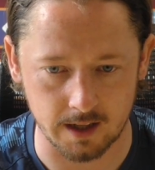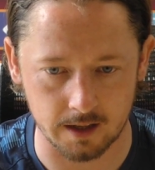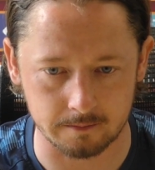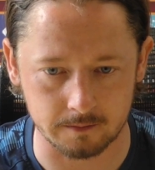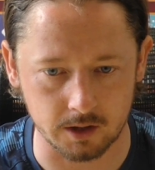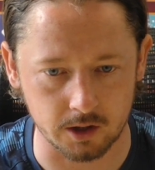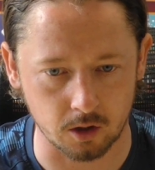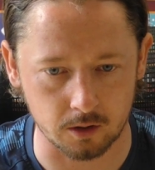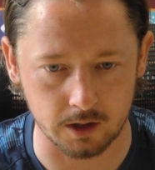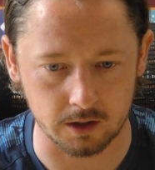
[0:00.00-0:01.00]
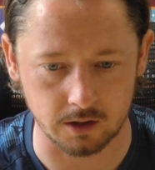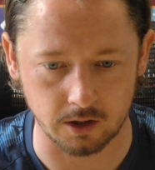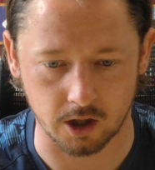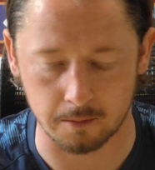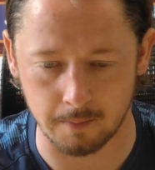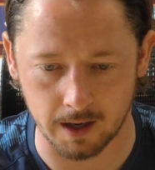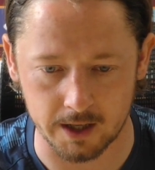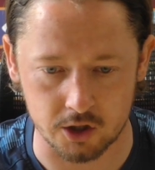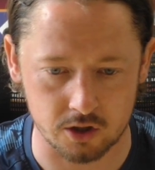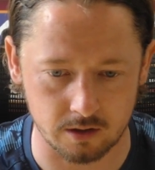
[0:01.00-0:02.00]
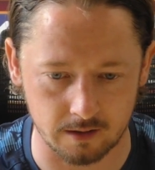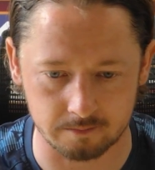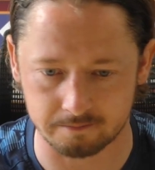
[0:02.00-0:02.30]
then, you know, you can manage